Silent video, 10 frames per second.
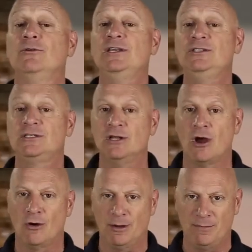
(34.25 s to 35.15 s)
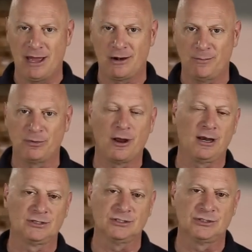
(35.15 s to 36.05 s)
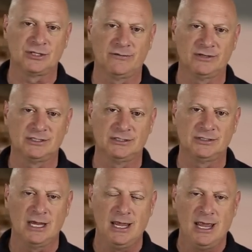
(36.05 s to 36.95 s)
there is to know about our products and services.